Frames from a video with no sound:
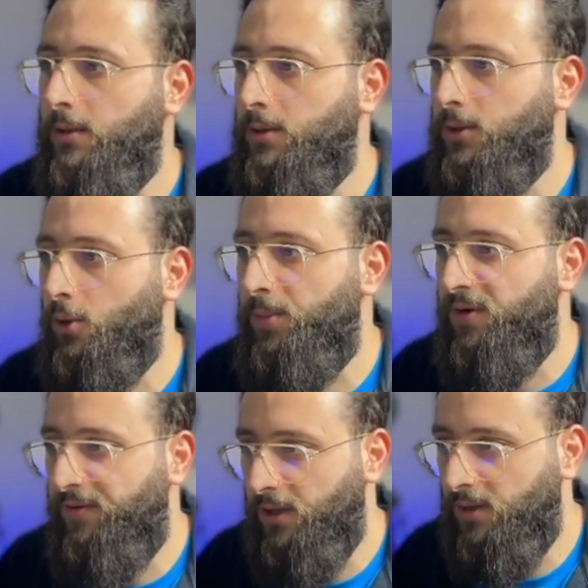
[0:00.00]
So
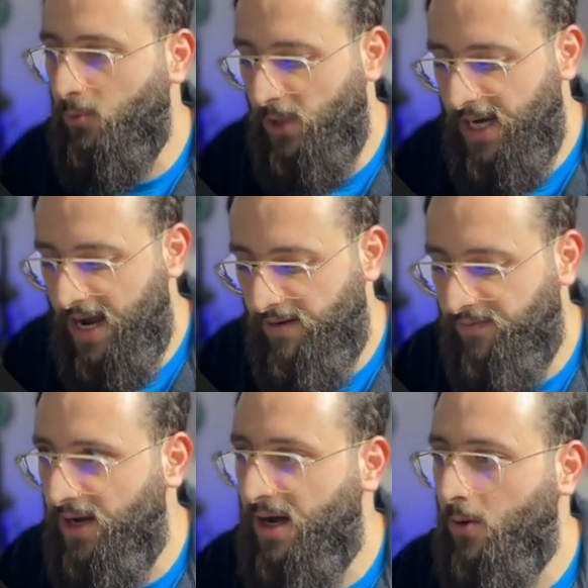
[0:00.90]
perfect. We have
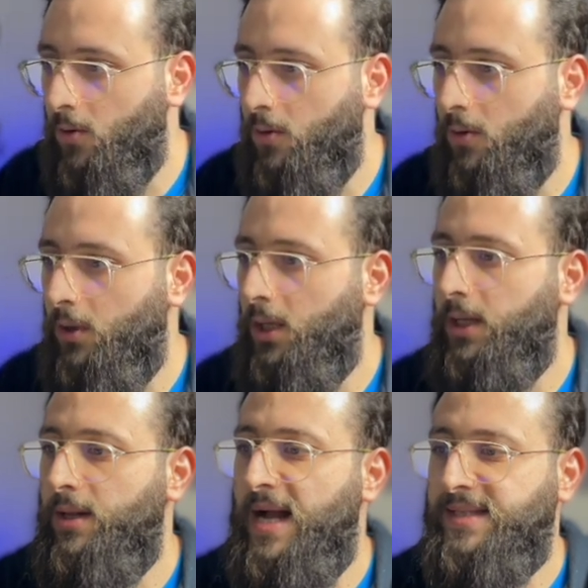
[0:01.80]
now
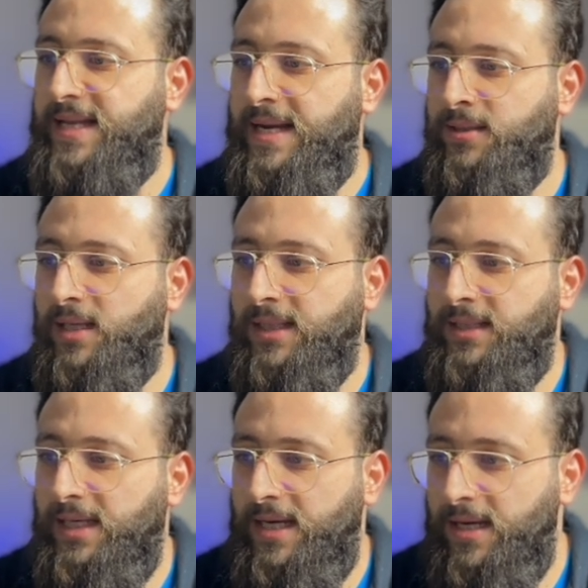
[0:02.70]
a tenant
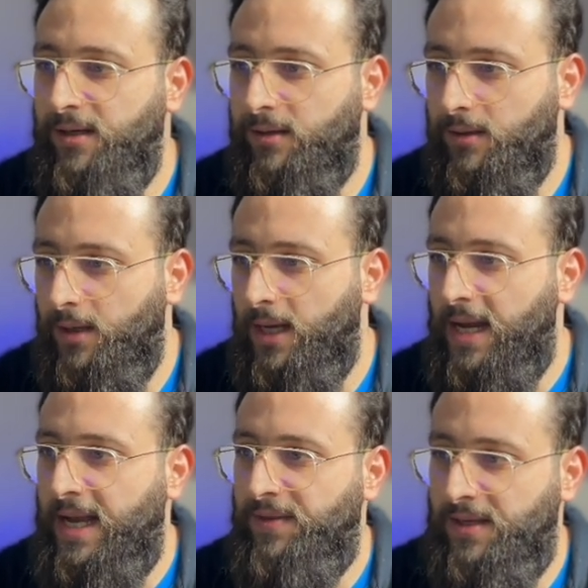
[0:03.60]
ID here,
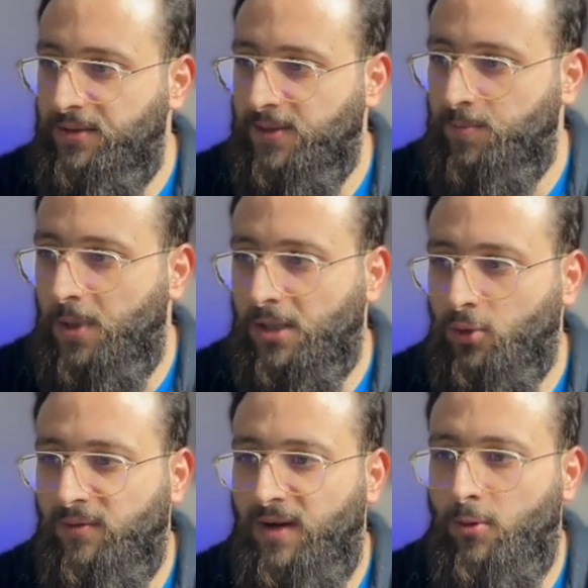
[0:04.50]
and it is part
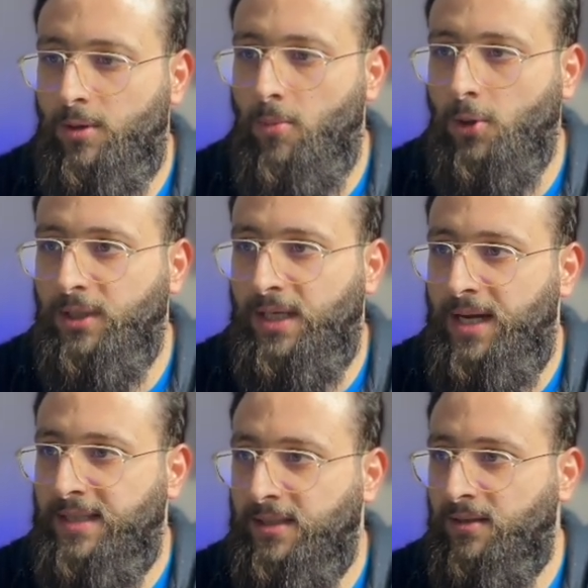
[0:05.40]
of our model in
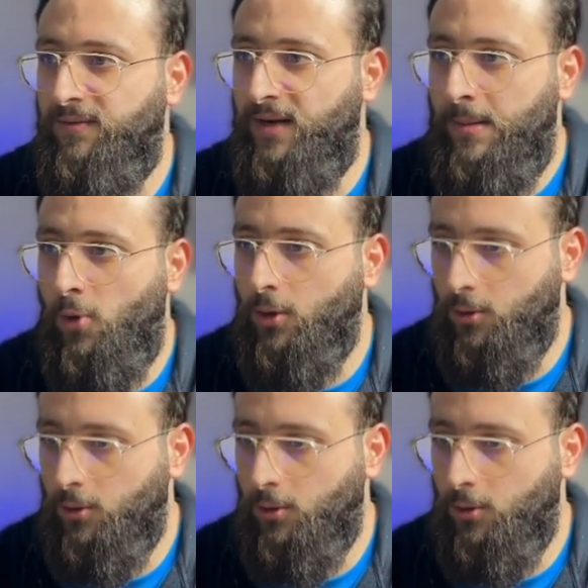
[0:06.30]
EntityFramework.